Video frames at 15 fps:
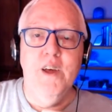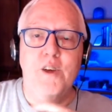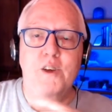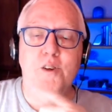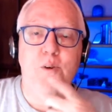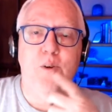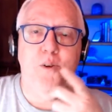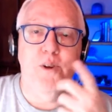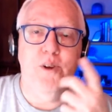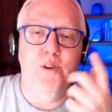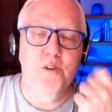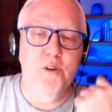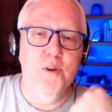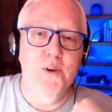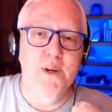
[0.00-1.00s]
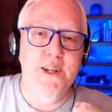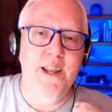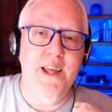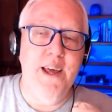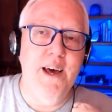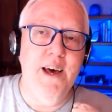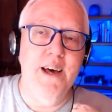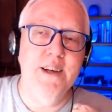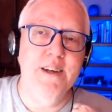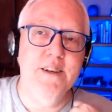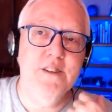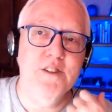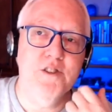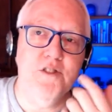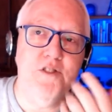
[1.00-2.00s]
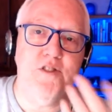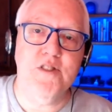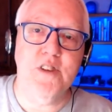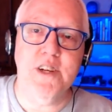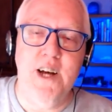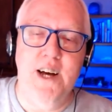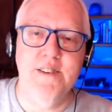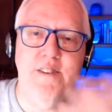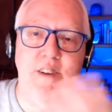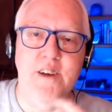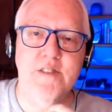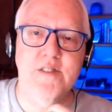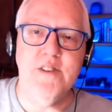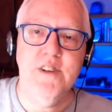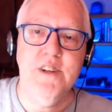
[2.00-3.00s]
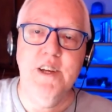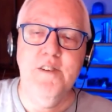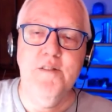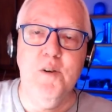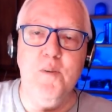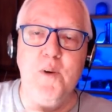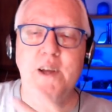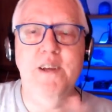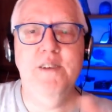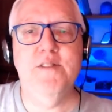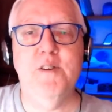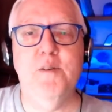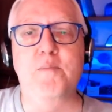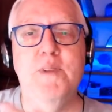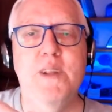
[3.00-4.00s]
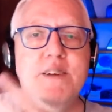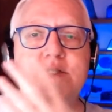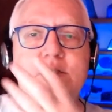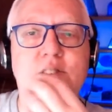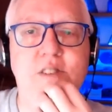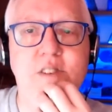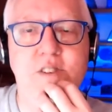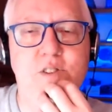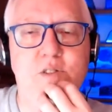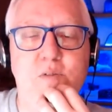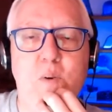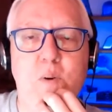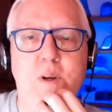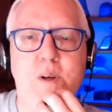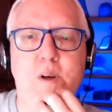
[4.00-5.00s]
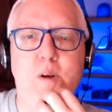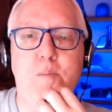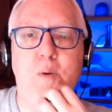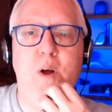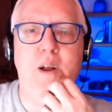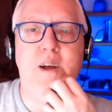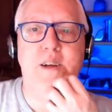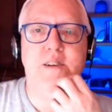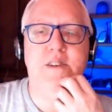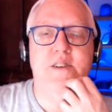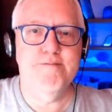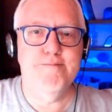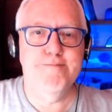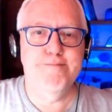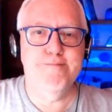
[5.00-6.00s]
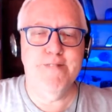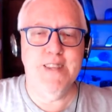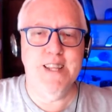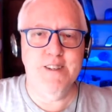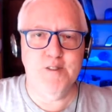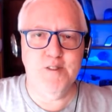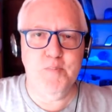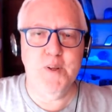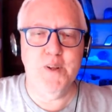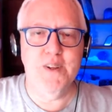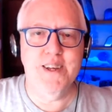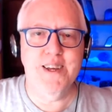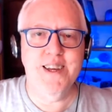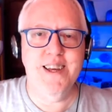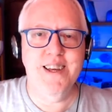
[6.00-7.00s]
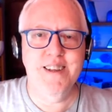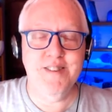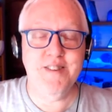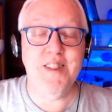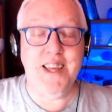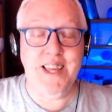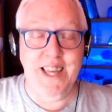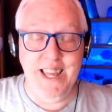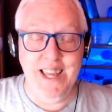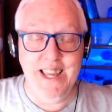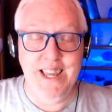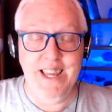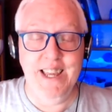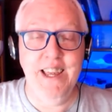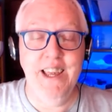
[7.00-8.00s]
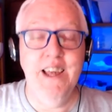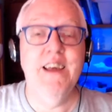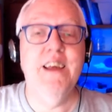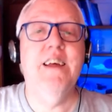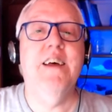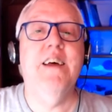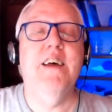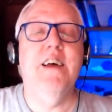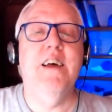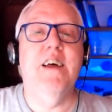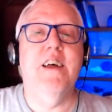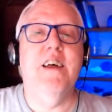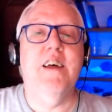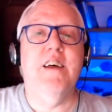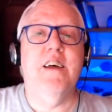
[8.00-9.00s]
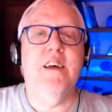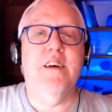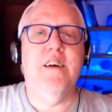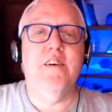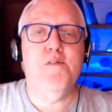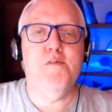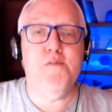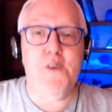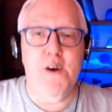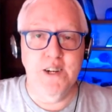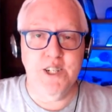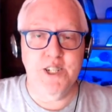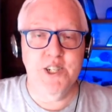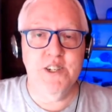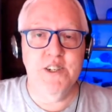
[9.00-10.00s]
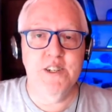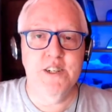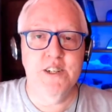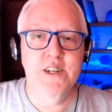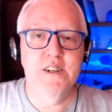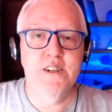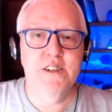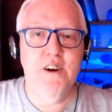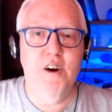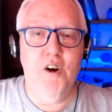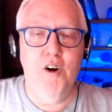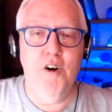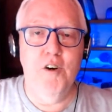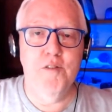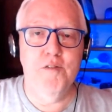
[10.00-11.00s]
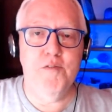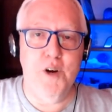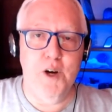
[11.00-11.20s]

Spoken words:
You could do it as a contest and give away some licenses for your product. List building is the key function of